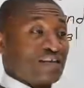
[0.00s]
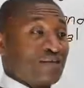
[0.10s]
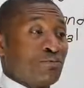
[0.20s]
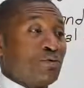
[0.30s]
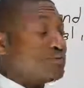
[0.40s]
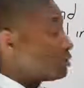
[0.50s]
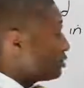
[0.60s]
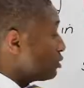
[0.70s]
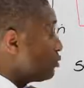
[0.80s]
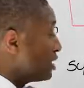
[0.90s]
They moved
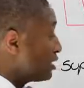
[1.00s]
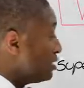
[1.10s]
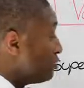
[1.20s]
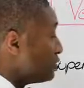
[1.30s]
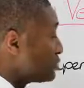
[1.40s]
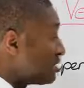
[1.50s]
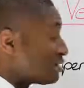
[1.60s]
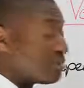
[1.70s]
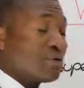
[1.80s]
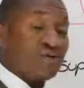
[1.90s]
quickly, or you could say
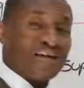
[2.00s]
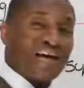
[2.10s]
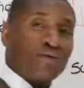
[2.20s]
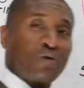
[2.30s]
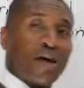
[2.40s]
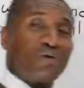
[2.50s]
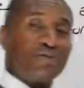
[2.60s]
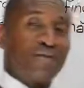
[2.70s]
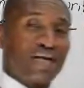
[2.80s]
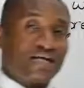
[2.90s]
they moved at a
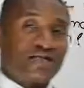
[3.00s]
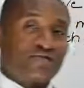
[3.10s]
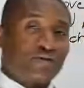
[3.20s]
rapid pace,